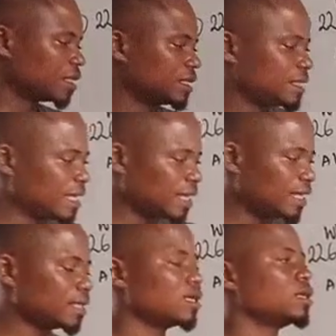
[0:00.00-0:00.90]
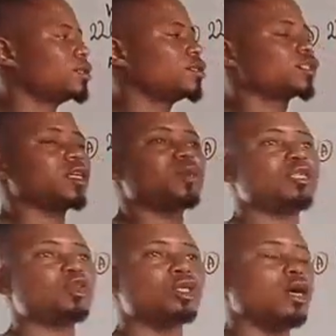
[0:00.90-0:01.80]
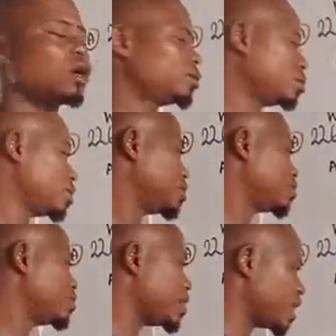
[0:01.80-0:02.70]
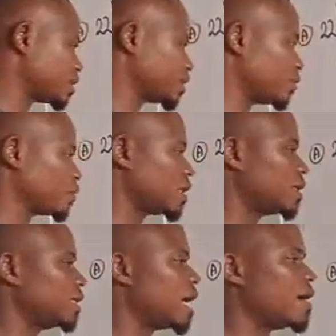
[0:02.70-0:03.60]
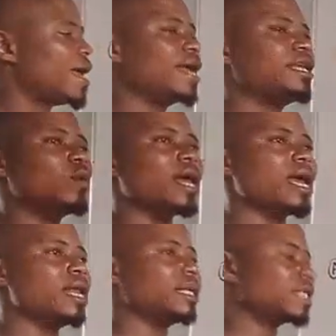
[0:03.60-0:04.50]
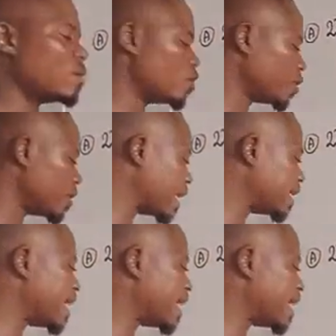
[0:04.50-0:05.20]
D. Substitution reaction. Now, anyway, anytime we know that the